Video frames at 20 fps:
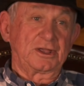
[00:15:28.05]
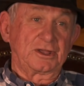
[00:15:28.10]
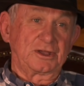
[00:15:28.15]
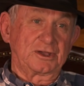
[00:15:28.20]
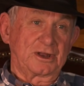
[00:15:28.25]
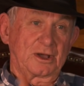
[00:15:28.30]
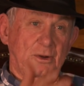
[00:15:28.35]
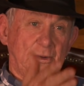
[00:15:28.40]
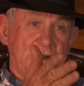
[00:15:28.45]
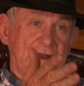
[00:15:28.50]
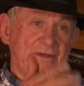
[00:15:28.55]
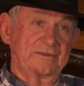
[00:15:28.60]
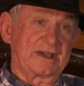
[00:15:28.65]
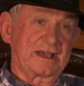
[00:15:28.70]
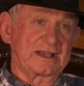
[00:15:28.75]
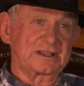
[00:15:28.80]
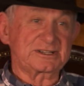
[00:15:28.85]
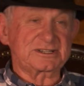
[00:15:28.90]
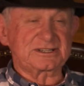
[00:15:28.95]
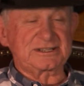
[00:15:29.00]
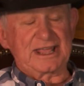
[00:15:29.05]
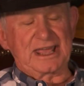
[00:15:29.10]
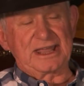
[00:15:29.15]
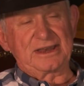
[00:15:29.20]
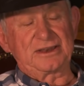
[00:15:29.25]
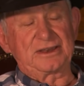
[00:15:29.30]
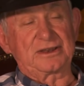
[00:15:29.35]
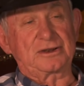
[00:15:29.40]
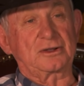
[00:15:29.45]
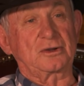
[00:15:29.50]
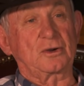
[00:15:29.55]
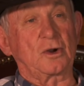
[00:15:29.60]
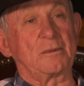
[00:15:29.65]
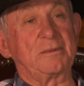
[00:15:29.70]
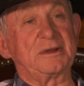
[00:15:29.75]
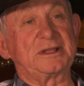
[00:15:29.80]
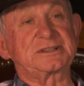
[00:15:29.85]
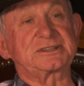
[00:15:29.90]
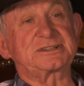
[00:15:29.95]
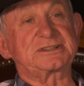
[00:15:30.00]
You know, one of our standard
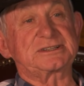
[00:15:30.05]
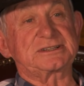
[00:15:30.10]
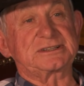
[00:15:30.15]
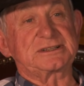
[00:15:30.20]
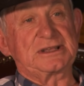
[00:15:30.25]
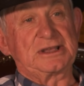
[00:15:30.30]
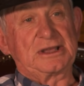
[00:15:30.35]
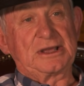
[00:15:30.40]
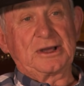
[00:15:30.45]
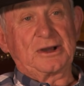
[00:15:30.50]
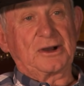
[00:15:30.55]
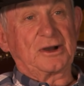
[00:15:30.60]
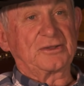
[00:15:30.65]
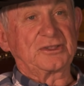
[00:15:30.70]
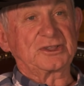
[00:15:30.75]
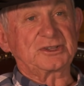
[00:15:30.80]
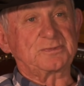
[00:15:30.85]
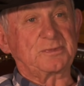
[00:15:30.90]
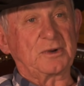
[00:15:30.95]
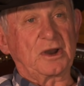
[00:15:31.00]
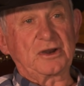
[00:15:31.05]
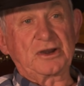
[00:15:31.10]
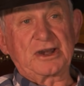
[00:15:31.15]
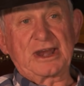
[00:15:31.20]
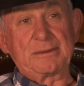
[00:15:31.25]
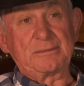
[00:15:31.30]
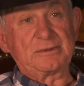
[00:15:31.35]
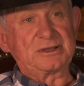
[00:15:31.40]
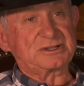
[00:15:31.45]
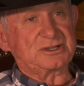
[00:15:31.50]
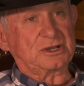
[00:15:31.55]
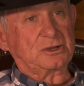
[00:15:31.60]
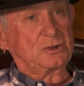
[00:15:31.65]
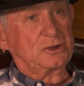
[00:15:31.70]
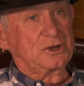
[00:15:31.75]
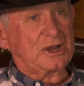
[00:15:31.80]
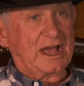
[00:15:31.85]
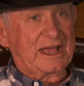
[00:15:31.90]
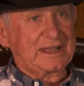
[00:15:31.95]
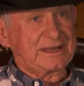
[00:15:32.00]
comments on this program is a
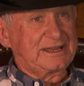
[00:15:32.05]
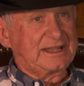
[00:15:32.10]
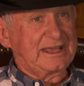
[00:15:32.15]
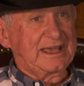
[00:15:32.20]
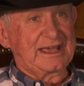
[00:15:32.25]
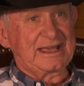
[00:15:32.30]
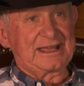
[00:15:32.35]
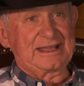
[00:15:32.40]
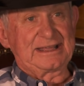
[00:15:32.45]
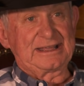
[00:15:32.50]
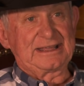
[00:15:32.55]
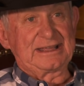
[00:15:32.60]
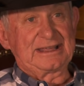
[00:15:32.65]
good idea